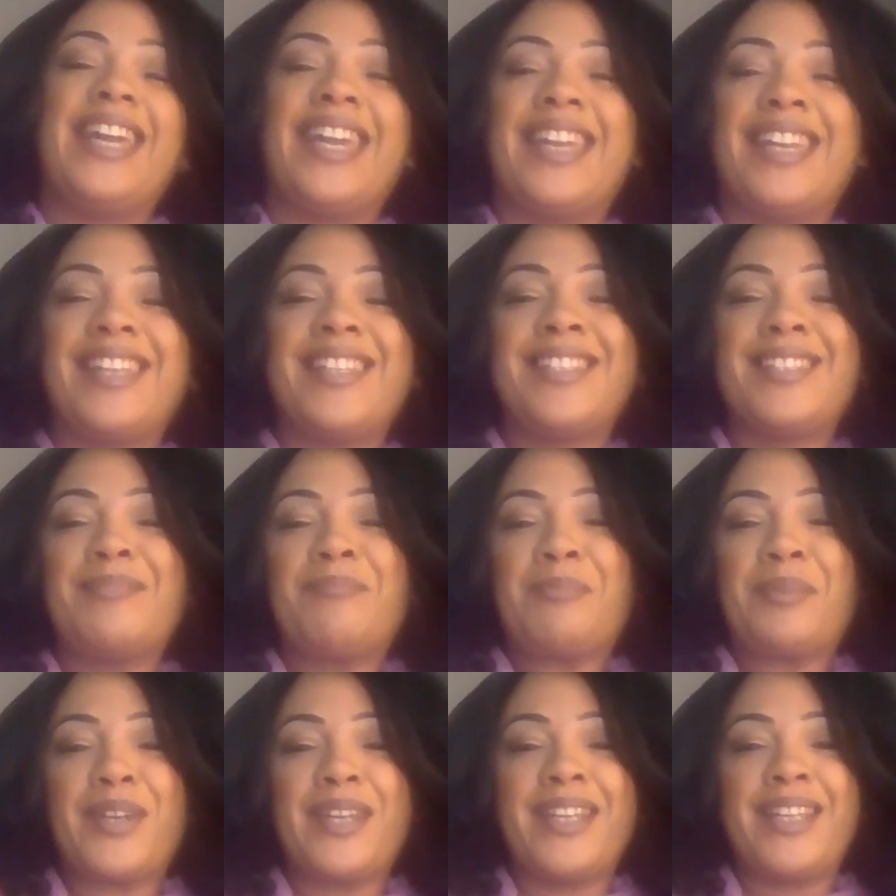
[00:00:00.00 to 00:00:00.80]
it is
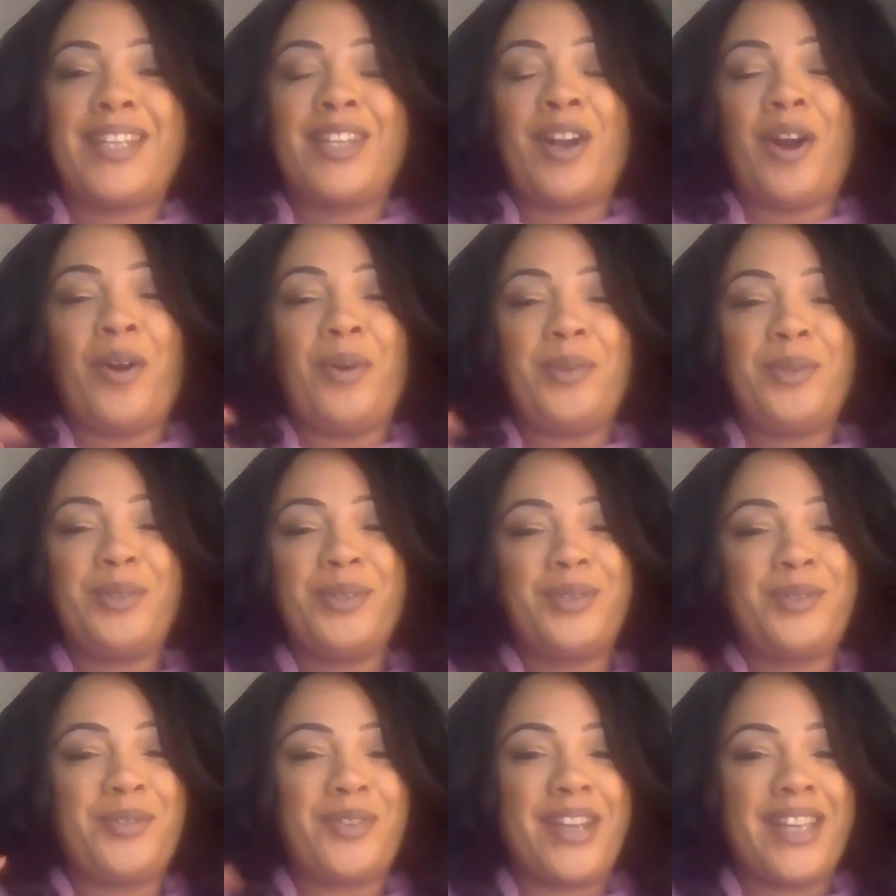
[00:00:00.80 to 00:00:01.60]
pretty
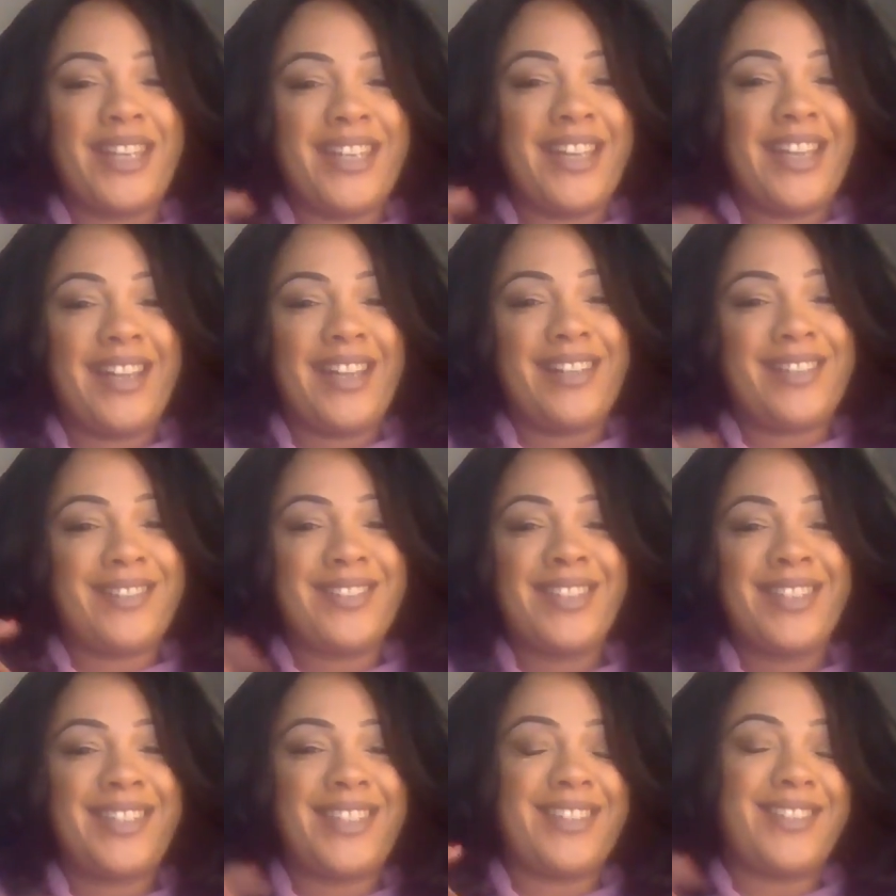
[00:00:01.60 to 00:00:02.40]
cold right now,
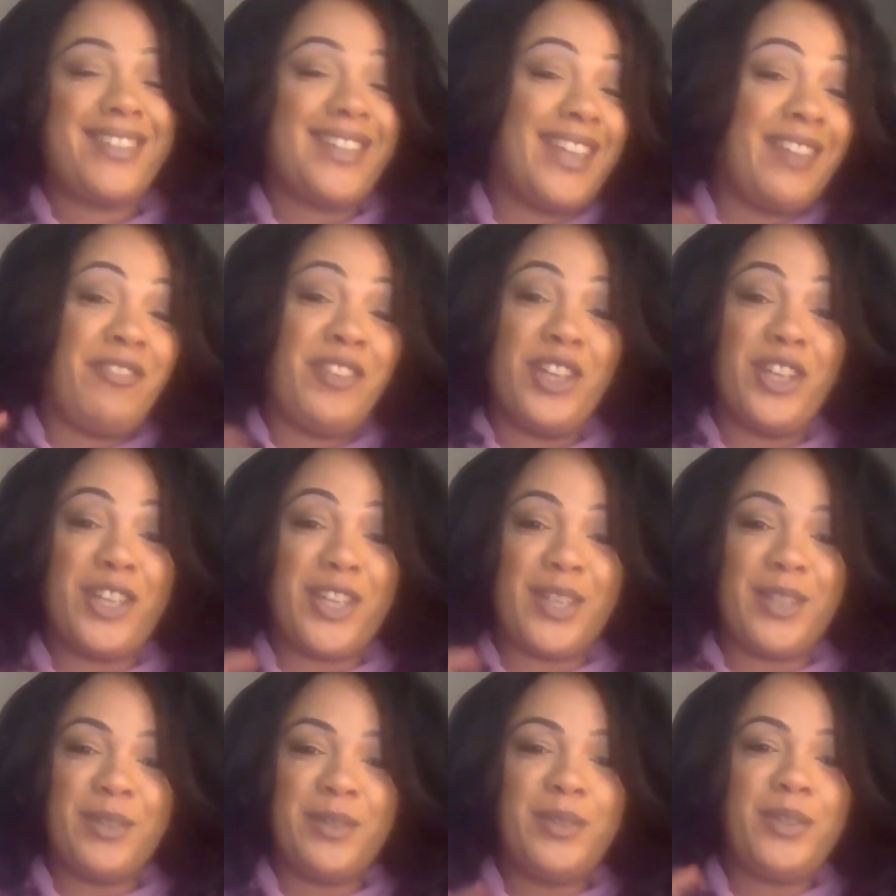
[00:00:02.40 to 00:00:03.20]
so if you're
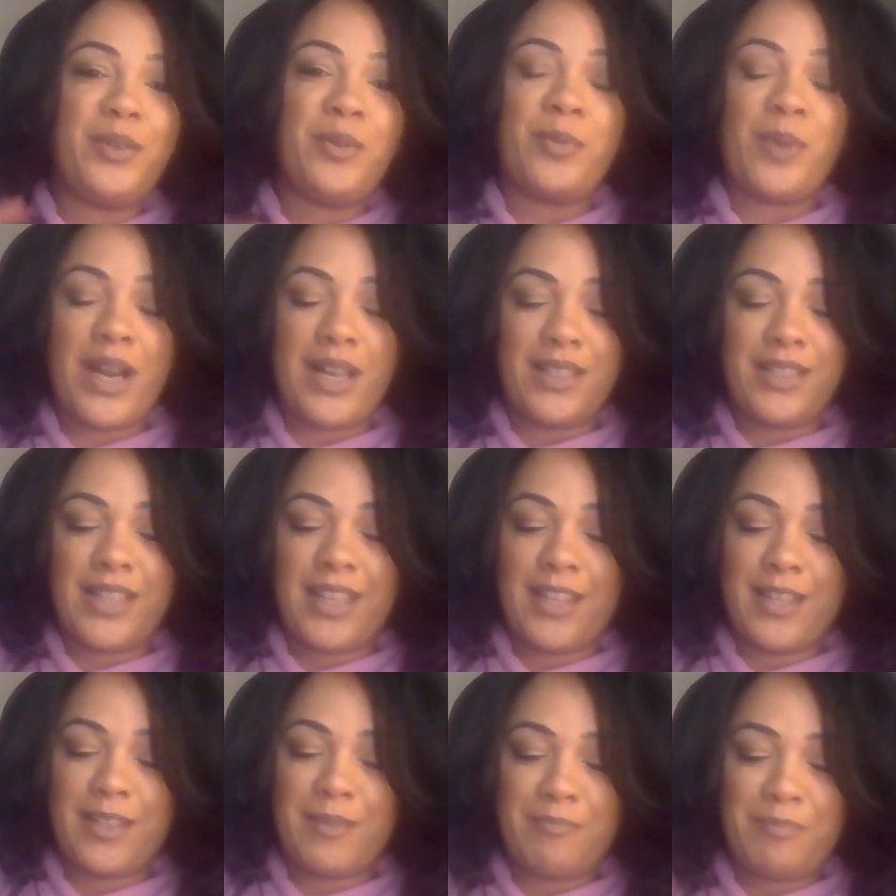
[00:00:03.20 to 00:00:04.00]
new,
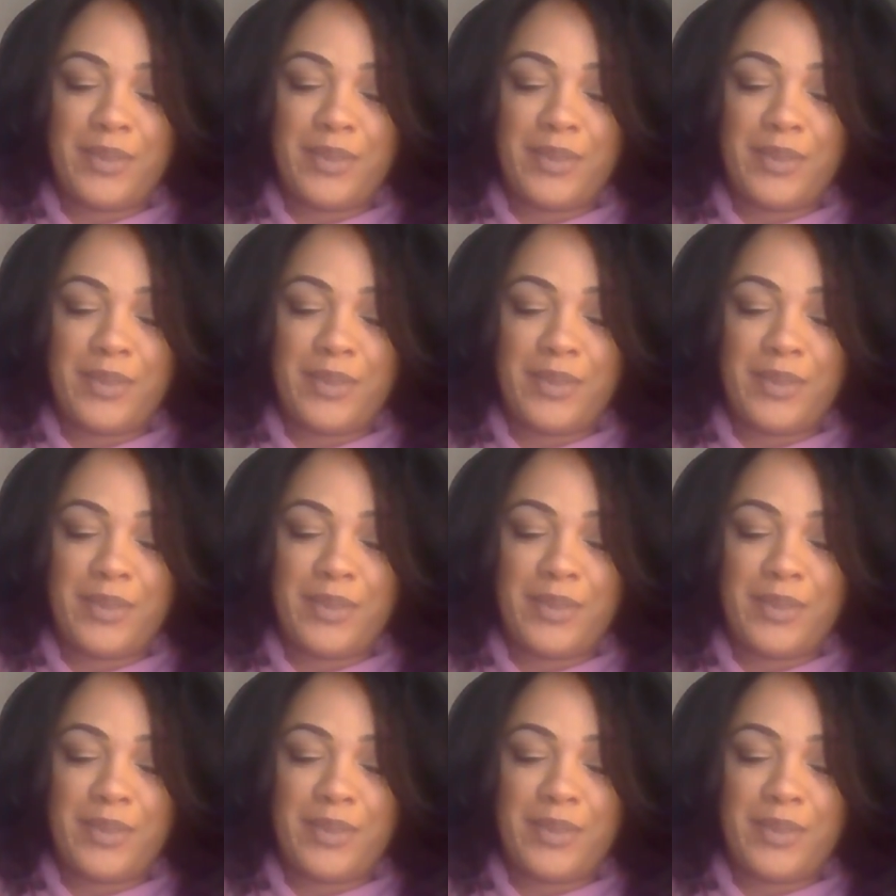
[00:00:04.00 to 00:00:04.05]
welcome.